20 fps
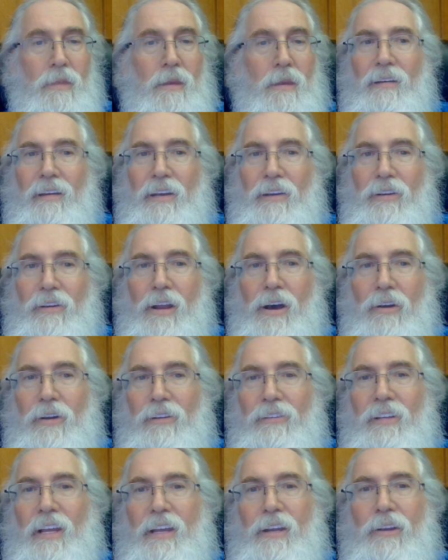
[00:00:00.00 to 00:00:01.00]
Did you
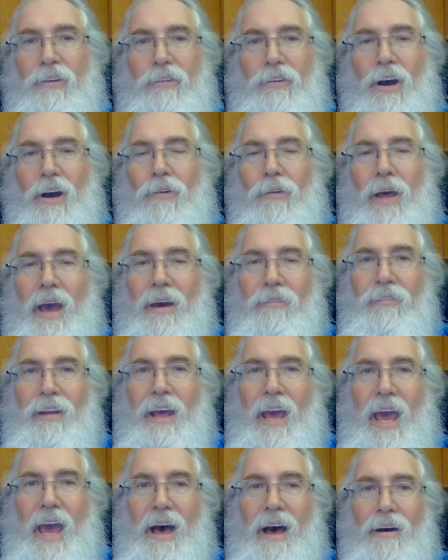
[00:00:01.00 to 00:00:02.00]
notice that you don't have
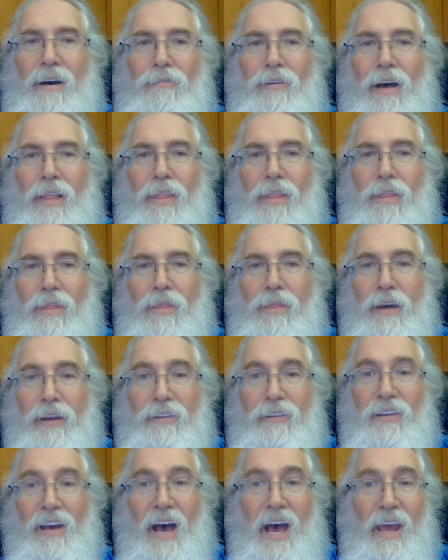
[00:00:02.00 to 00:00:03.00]
to have the
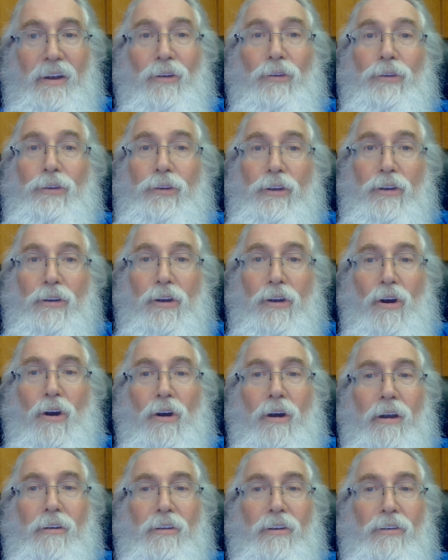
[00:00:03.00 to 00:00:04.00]
title to your
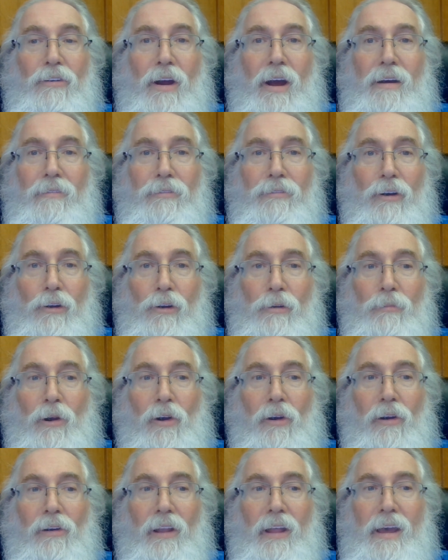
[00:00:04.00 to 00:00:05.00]
car to drive for Uber
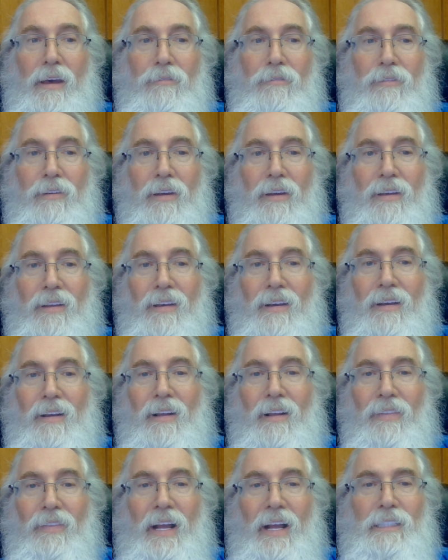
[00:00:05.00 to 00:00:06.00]
or
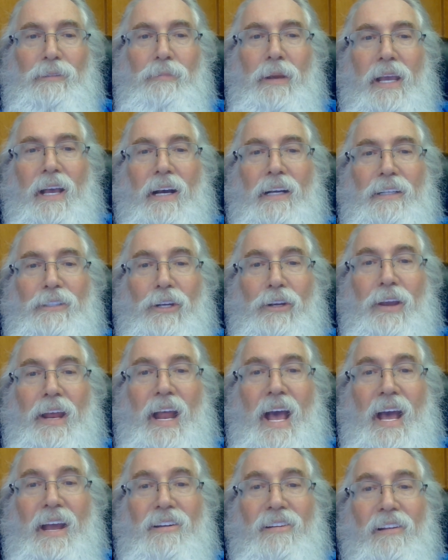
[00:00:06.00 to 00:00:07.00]
Lyft? That's because you
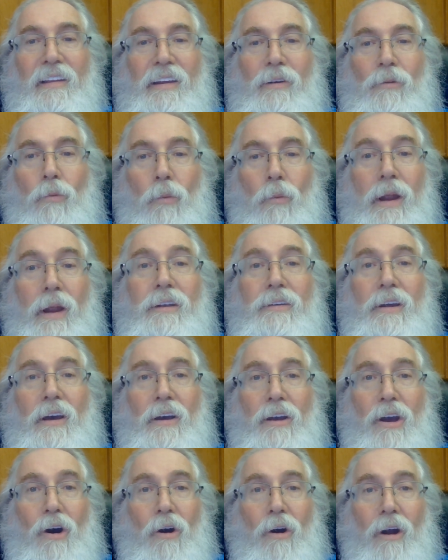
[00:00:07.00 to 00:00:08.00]
can actually rent
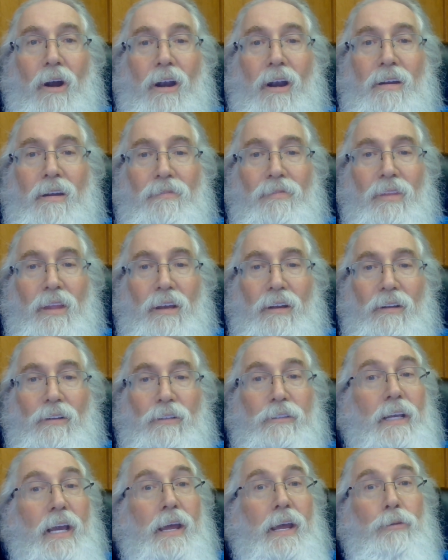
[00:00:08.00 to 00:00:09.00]
a car,
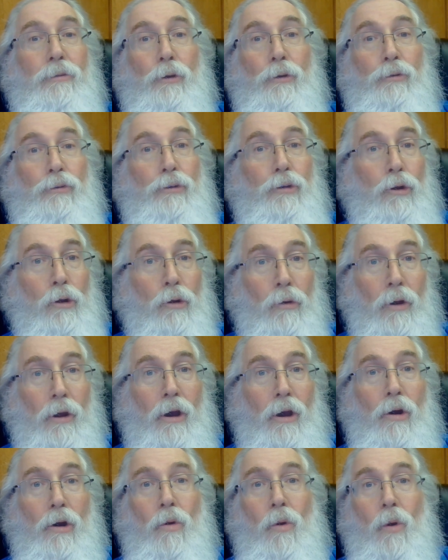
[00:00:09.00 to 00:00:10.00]
say through
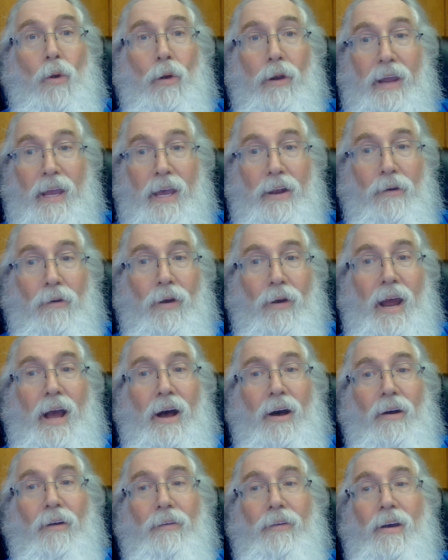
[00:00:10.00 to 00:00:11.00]
Turo or
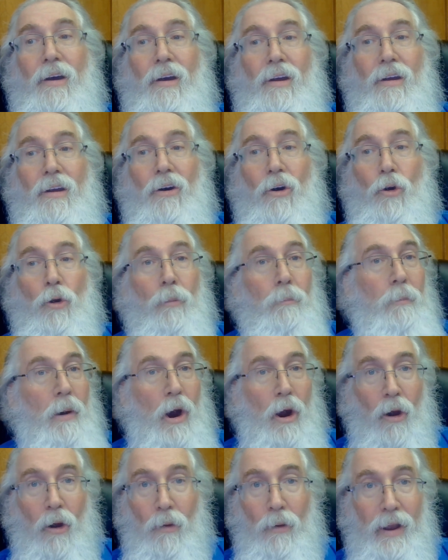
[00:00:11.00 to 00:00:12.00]
GetAround, or
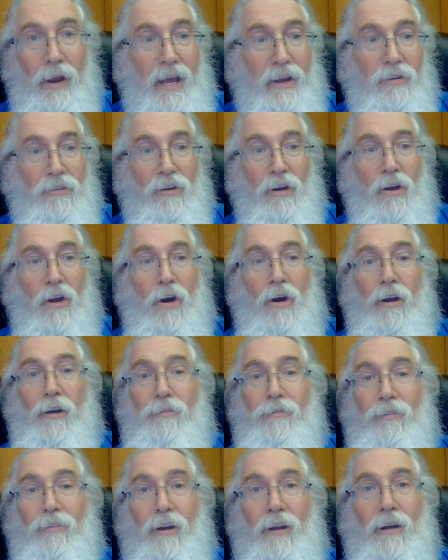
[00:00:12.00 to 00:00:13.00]
borrow an extra
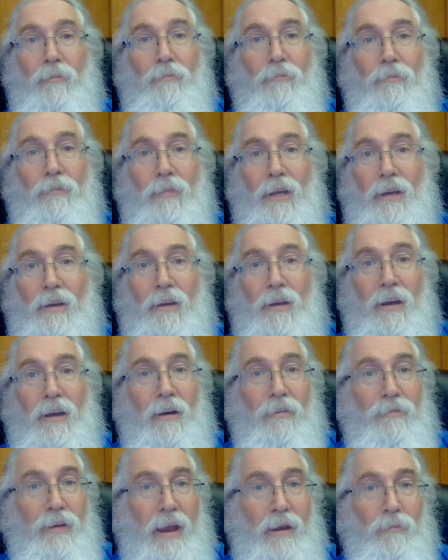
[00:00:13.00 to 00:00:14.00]
car from
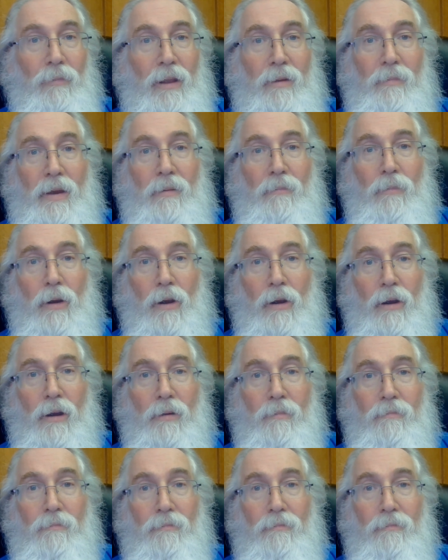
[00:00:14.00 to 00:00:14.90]
a family member,